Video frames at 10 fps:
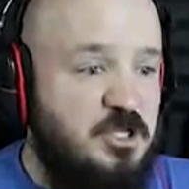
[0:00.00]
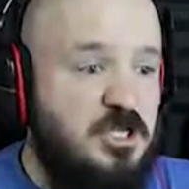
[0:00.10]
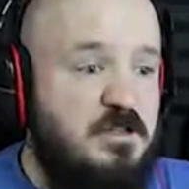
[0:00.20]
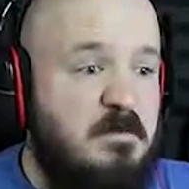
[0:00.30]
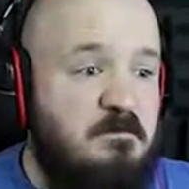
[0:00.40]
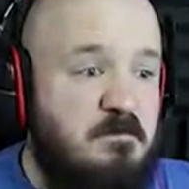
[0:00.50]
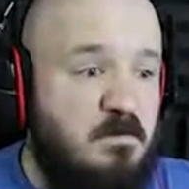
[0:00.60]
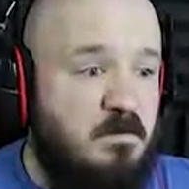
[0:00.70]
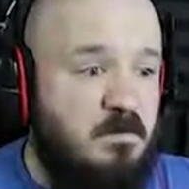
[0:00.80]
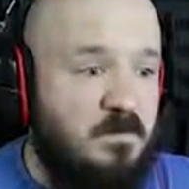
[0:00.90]
You did.
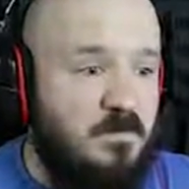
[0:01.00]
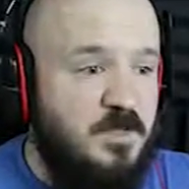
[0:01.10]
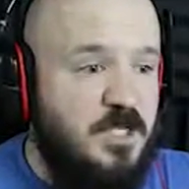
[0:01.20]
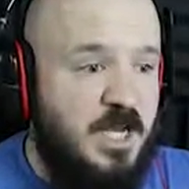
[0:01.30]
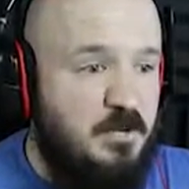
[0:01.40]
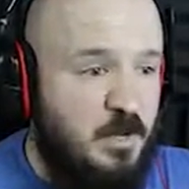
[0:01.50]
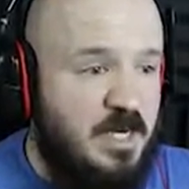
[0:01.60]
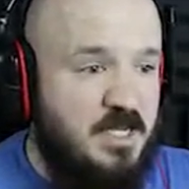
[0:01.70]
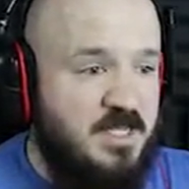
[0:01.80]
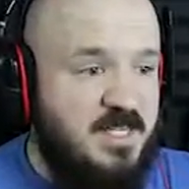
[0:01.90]
Yeah, you
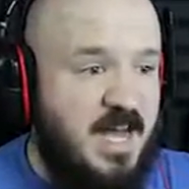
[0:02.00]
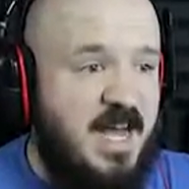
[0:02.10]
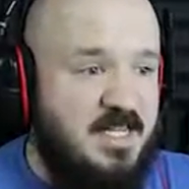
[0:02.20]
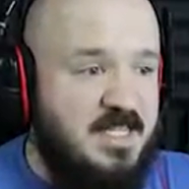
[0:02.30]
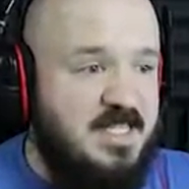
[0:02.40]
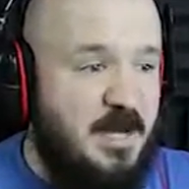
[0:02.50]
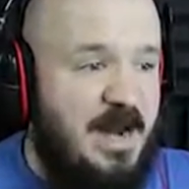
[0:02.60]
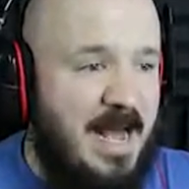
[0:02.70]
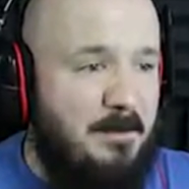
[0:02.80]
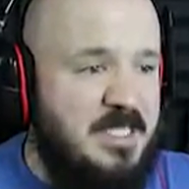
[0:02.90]
wanna, yeah? See what
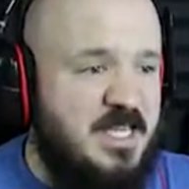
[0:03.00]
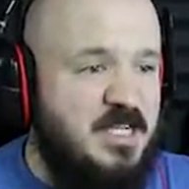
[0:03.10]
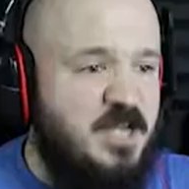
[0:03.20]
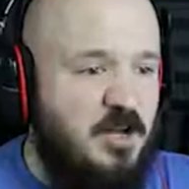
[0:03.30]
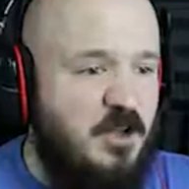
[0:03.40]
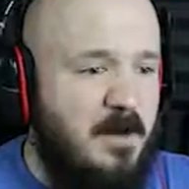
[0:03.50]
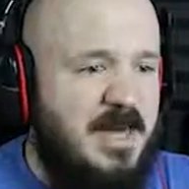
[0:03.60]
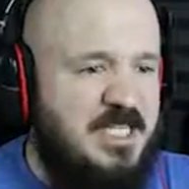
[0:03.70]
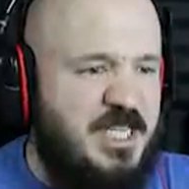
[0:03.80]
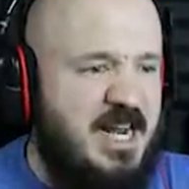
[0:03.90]
happens? Don't throw
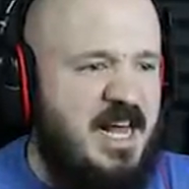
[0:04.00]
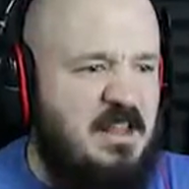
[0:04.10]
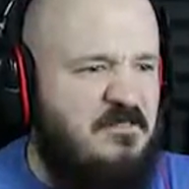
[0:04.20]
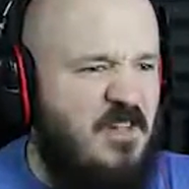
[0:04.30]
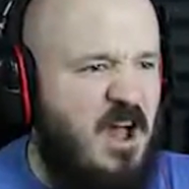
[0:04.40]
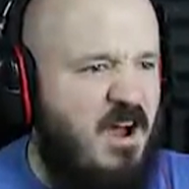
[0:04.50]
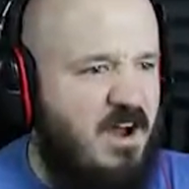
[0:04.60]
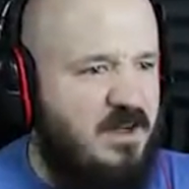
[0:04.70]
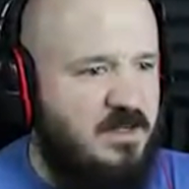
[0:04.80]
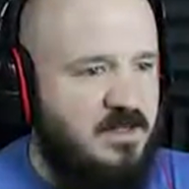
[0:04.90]
my shit on the floor.
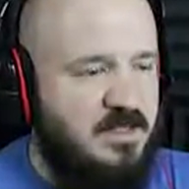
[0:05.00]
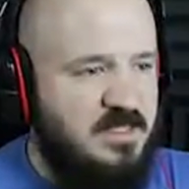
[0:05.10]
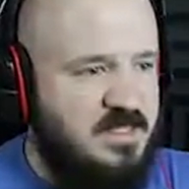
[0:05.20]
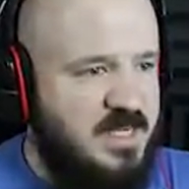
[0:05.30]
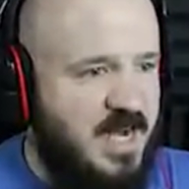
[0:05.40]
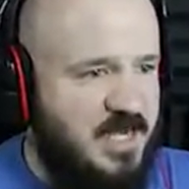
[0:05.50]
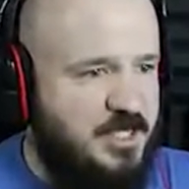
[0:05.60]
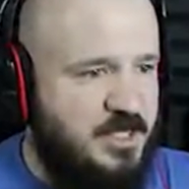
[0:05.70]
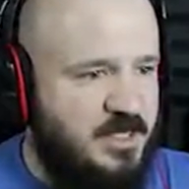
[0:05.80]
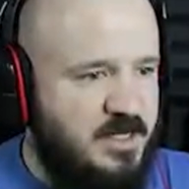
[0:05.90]

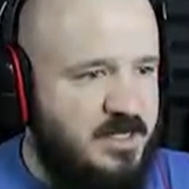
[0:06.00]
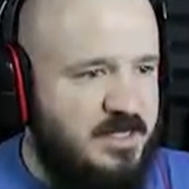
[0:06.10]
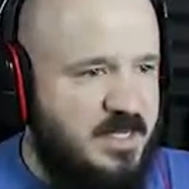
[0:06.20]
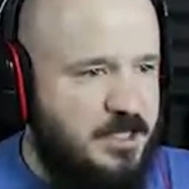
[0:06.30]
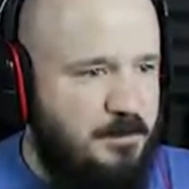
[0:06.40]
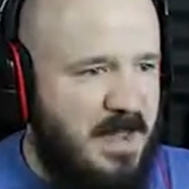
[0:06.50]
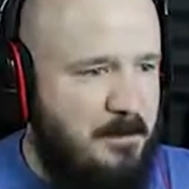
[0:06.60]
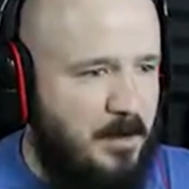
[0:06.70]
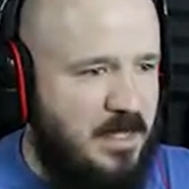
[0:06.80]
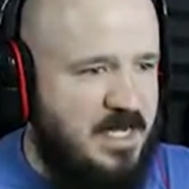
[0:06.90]
Gosh, these
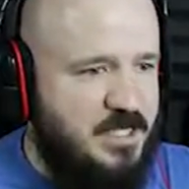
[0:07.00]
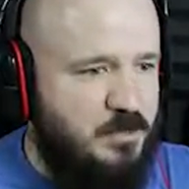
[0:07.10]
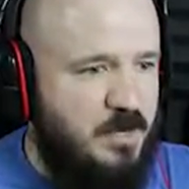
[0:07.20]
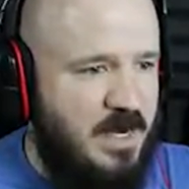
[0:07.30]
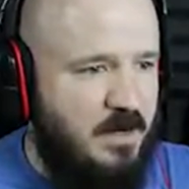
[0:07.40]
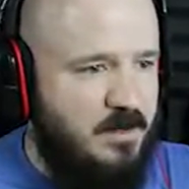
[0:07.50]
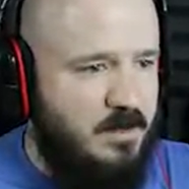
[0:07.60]
people, I swear.